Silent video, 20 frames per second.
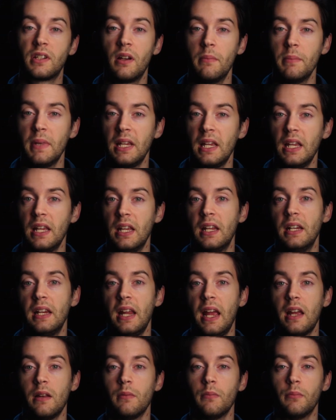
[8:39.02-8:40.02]
coming in
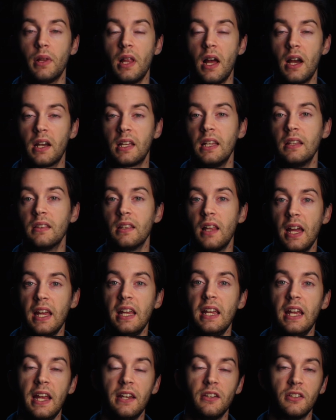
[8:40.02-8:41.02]
and blocking
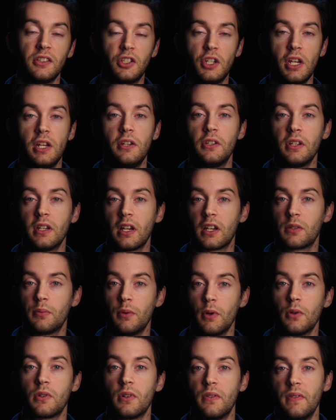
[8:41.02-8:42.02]
light and changing
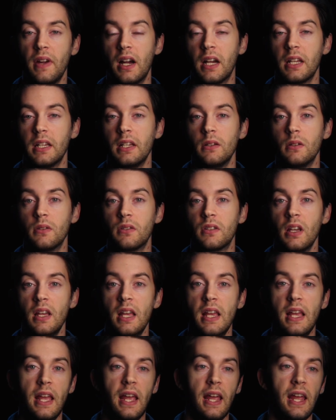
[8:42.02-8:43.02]
exposure values,
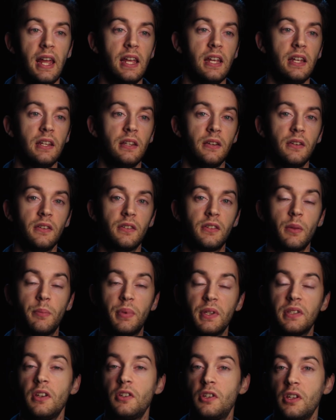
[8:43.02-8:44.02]
and the
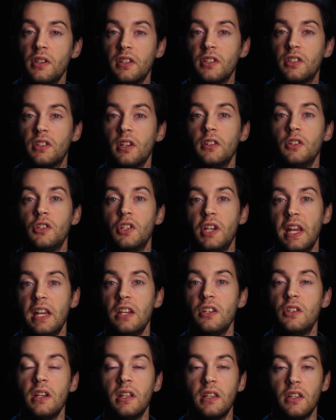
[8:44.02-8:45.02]
position of the sun
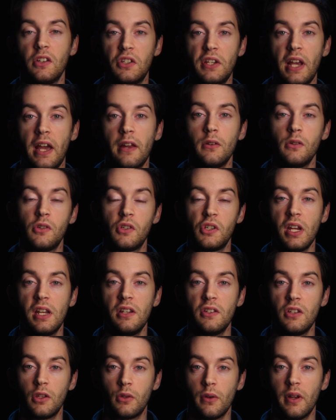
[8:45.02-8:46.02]
changing and the shadows
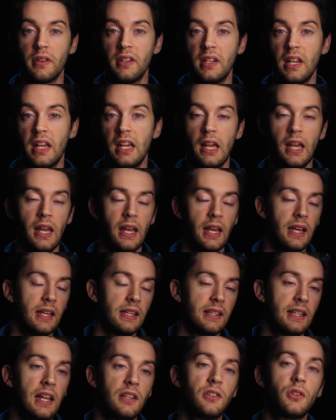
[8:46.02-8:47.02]
changing throughout the day.
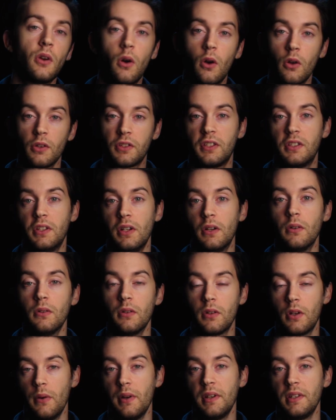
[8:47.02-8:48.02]
That's all still
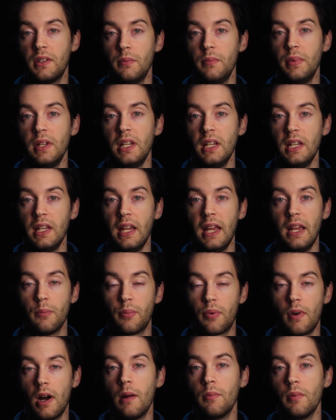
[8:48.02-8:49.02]
going to be a
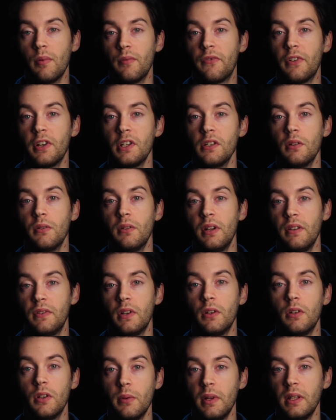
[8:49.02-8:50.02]
problem for you if
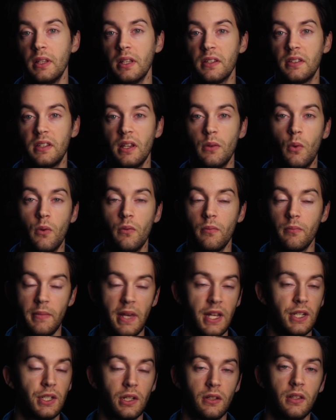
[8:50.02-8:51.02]
you're doing this. It won't
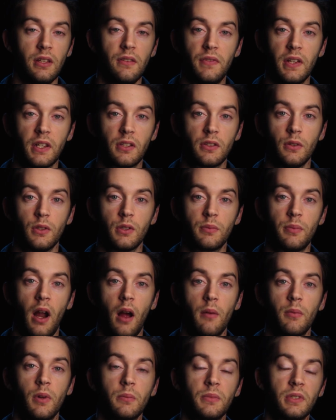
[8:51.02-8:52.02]
magically fix those
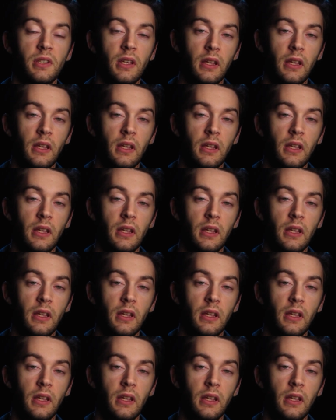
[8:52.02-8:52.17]
problems.